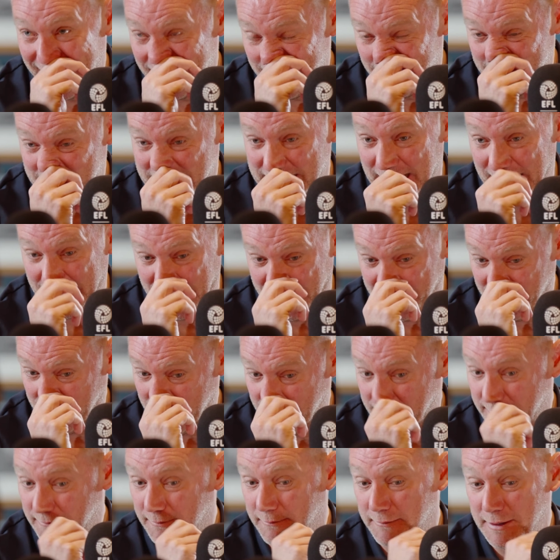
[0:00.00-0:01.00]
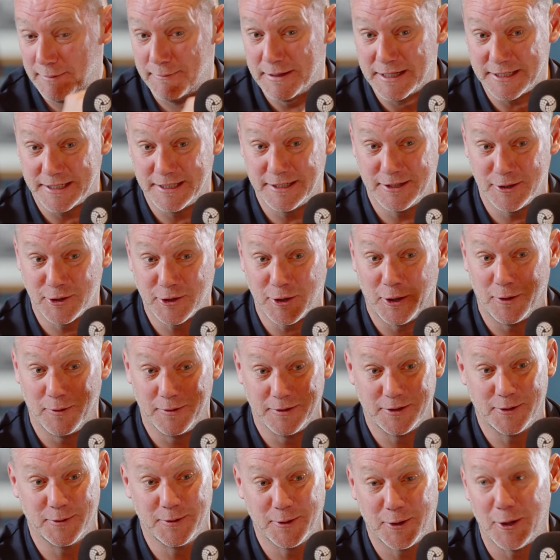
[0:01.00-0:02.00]
and I was like, and my missus is
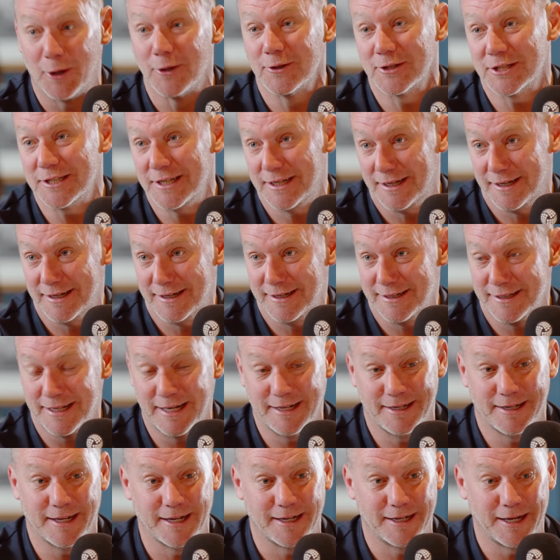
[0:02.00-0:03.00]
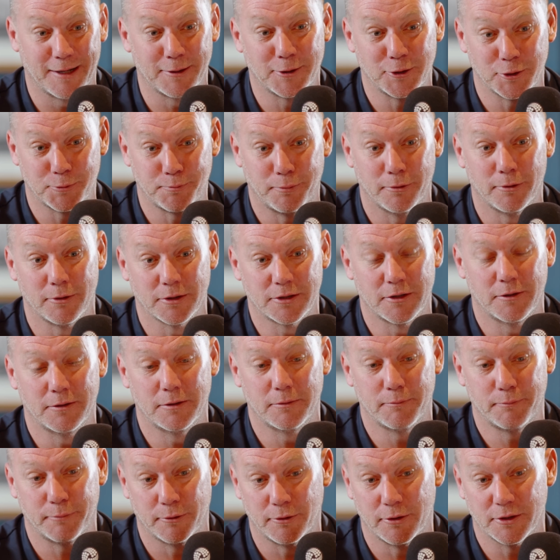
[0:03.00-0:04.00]
going to a concert that night. I just bought her
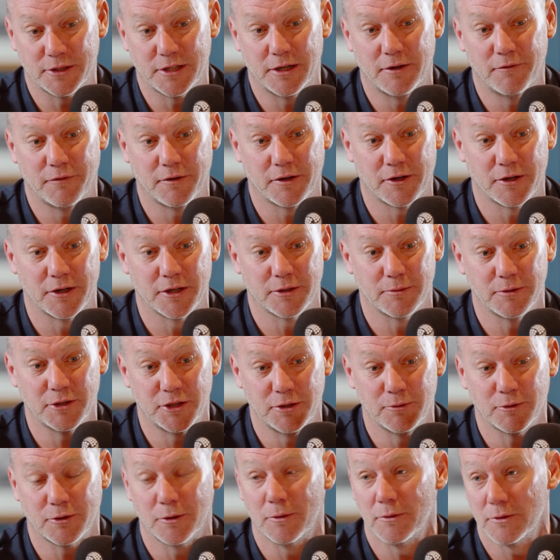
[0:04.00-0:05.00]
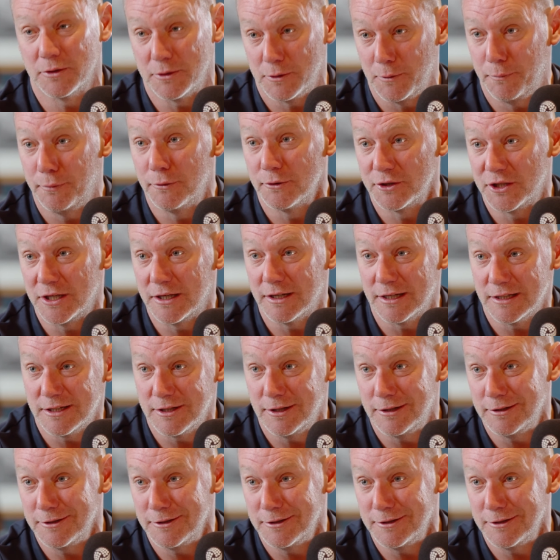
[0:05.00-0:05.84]
for Christmas. She was going to the Pussycat